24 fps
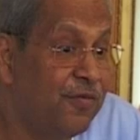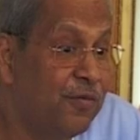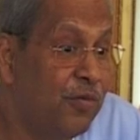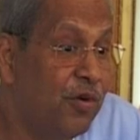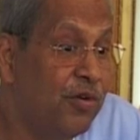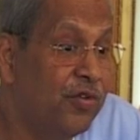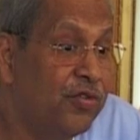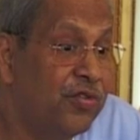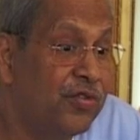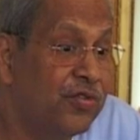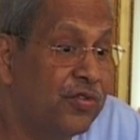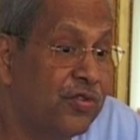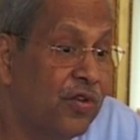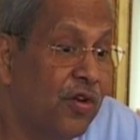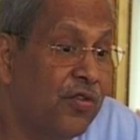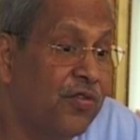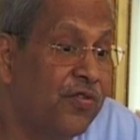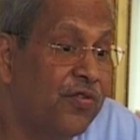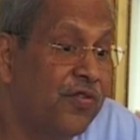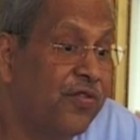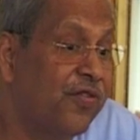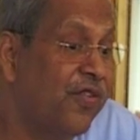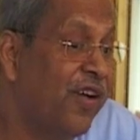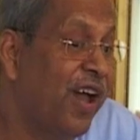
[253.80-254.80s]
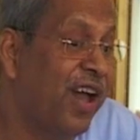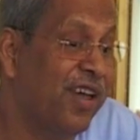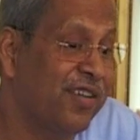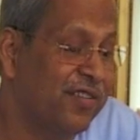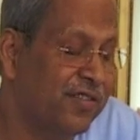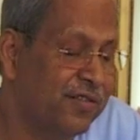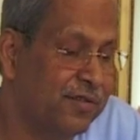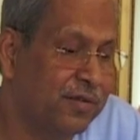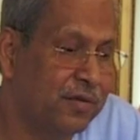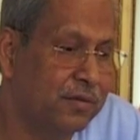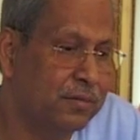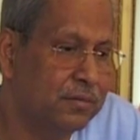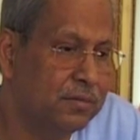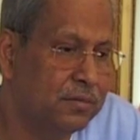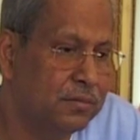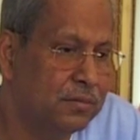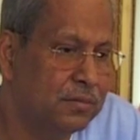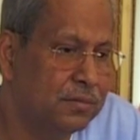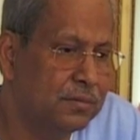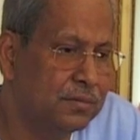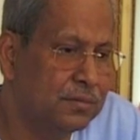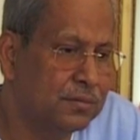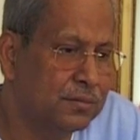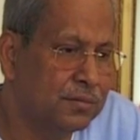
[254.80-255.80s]
Life moves so fast.
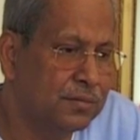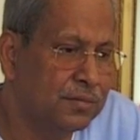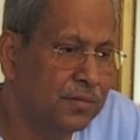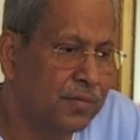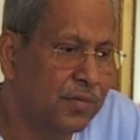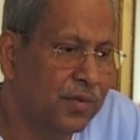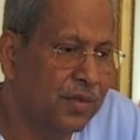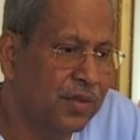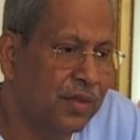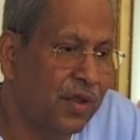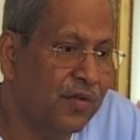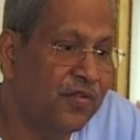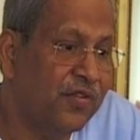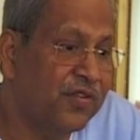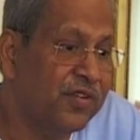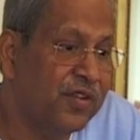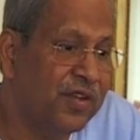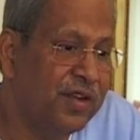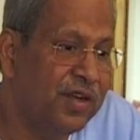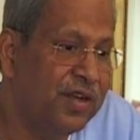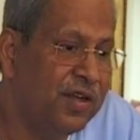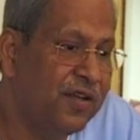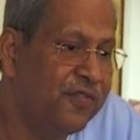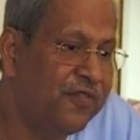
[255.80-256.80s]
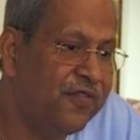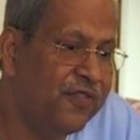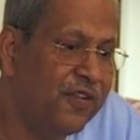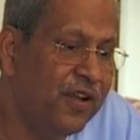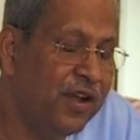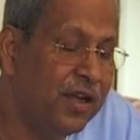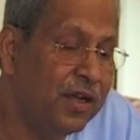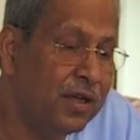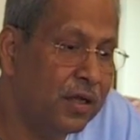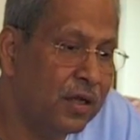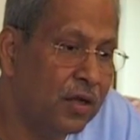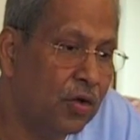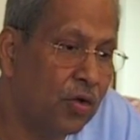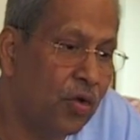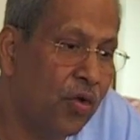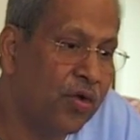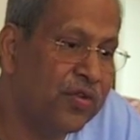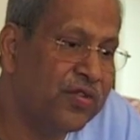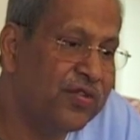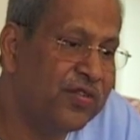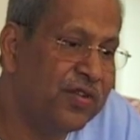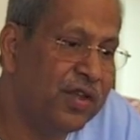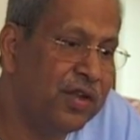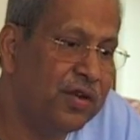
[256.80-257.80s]
Therefore, it's a
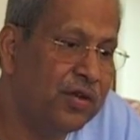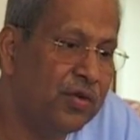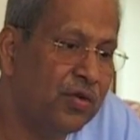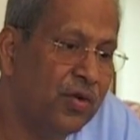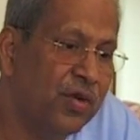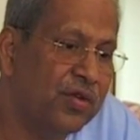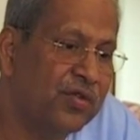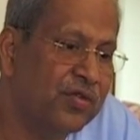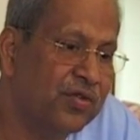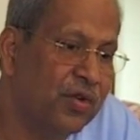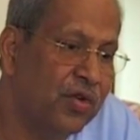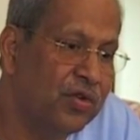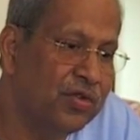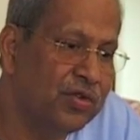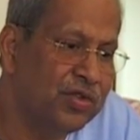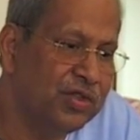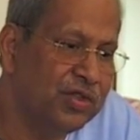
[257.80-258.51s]
different question to a